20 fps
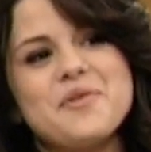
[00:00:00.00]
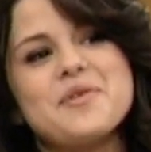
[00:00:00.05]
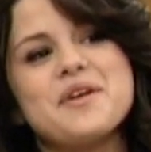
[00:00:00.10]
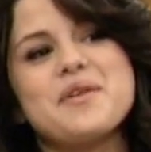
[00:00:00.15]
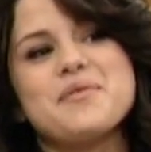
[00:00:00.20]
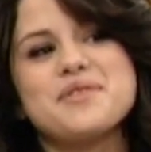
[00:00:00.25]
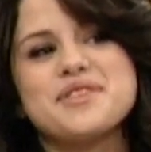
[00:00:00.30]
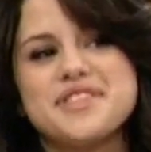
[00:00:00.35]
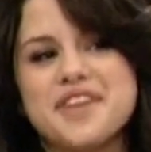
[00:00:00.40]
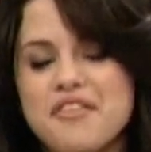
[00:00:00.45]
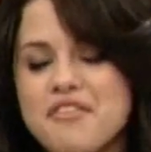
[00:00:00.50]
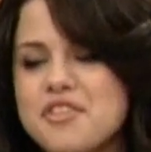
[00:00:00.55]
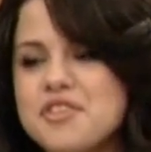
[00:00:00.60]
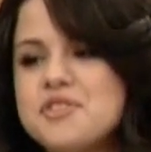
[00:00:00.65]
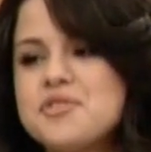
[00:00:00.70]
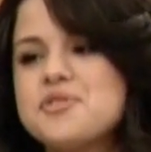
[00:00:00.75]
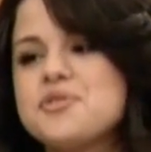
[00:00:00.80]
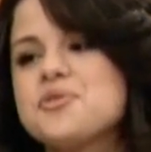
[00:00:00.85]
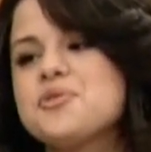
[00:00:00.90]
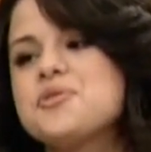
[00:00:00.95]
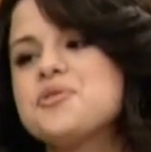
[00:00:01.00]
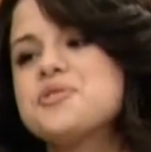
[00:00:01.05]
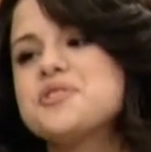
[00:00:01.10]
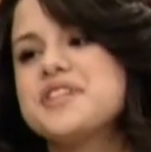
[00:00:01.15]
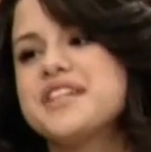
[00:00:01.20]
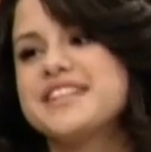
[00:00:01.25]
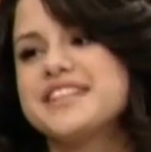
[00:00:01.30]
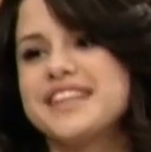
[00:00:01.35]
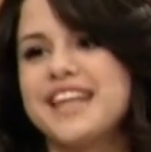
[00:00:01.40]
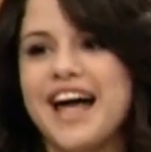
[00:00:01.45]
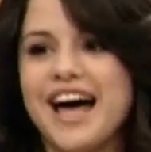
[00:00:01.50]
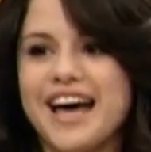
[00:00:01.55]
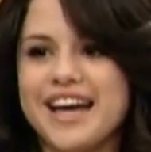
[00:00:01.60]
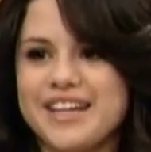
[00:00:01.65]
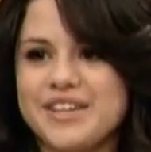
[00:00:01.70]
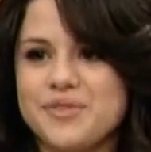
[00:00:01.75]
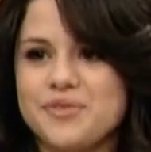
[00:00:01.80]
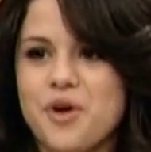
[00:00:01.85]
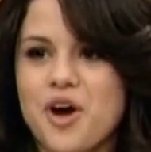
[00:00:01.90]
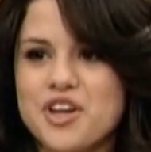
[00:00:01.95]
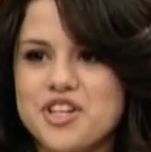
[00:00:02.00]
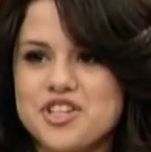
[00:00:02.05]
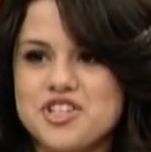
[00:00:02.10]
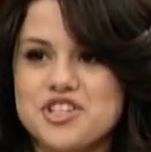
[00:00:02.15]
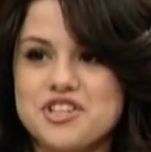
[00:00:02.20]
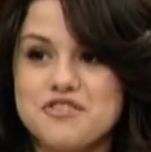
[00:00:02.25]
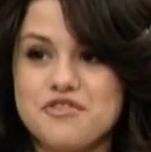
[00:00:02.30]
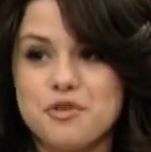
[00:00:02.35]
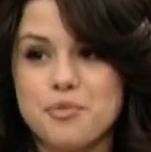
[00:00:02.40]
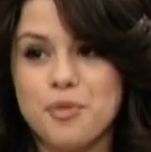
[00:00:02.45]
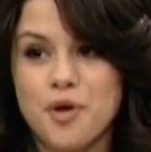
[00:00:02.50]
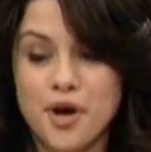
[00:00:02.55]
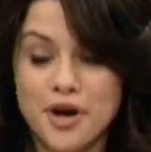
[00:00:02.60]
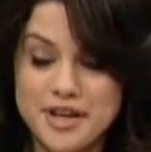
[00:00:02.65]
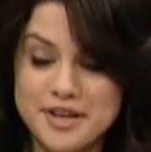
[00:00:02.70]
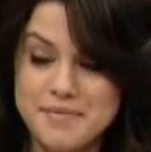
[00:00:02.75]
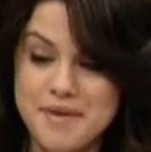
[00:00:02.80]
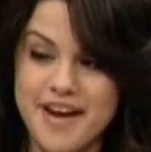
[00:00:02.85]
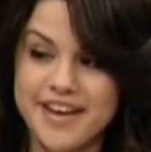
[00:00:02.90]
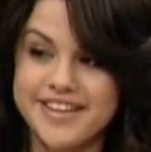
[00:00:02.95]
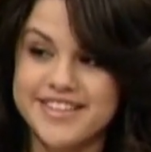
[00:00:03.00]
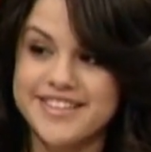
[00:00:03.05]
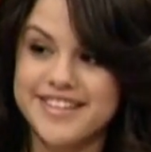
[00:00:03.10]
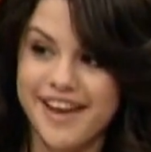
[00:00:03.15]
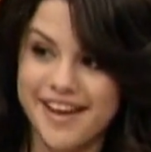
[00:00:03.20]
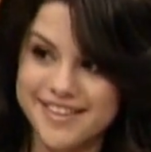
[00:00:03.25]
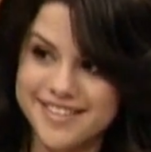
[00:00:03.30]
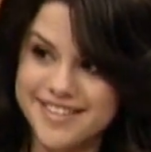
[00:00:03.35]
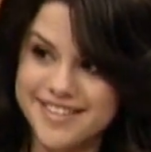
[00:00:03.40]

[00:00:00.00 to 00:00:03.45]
met her when I was seven years old in line auditioning for Barney back in